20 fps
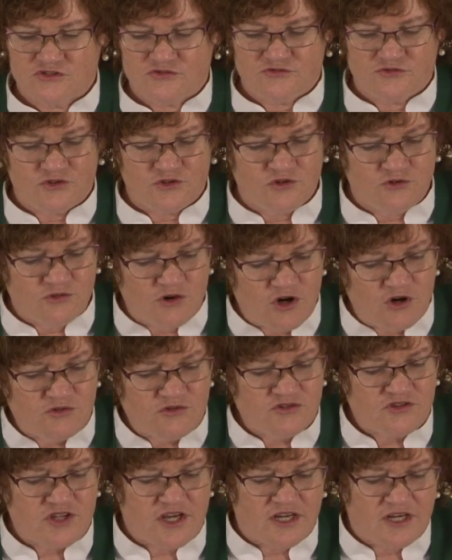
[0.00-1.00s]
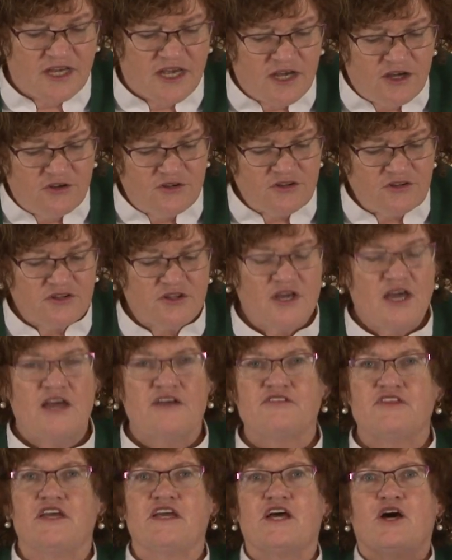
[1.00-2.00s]
for growth and health.
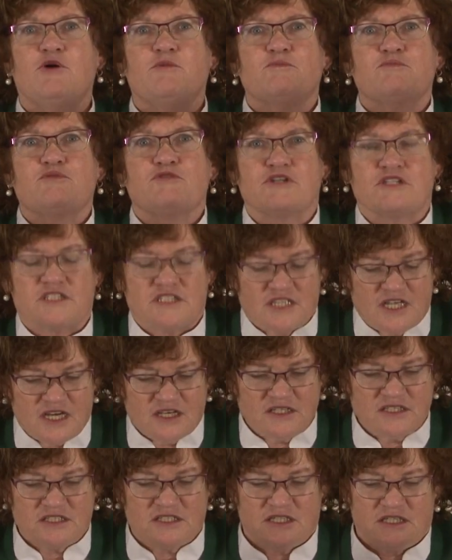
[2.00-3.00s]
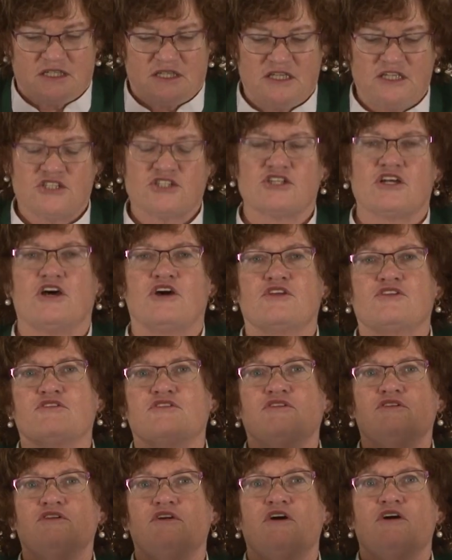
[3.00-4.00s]
They help protect each
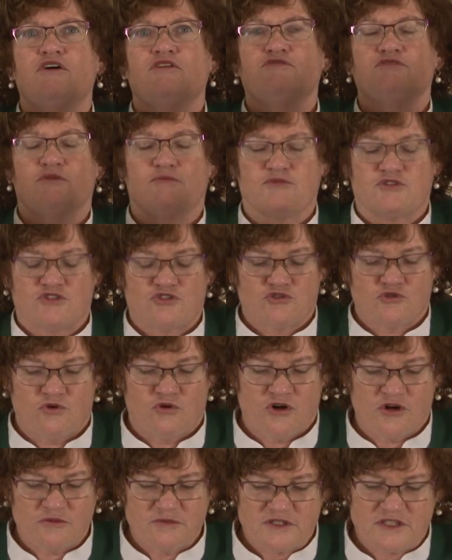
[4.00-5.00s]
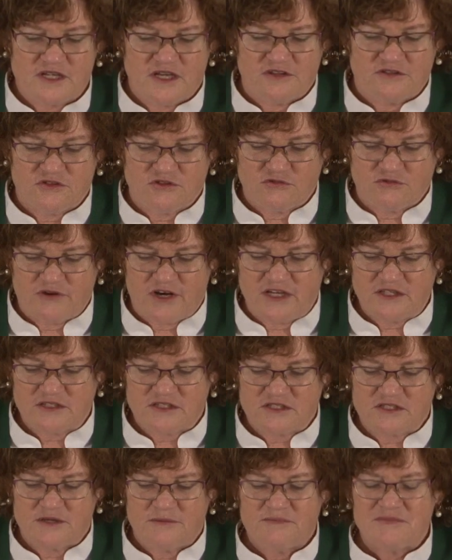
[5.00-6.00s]
other from storms and
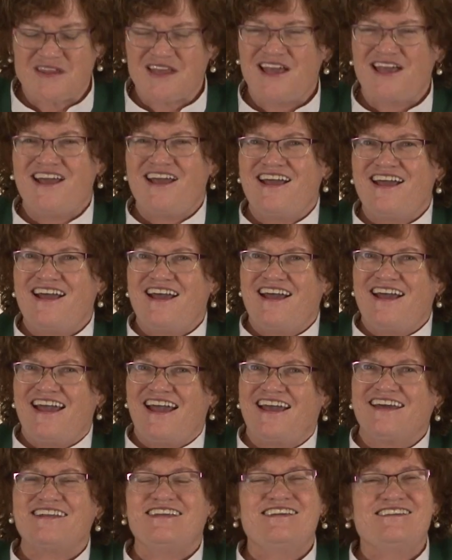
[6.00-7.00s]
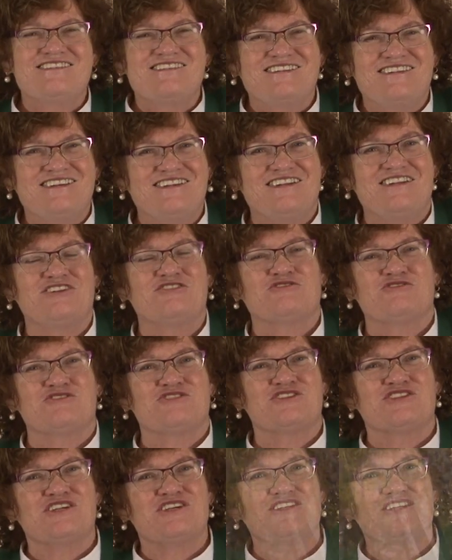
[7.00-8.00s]
threats. And isn't it interesting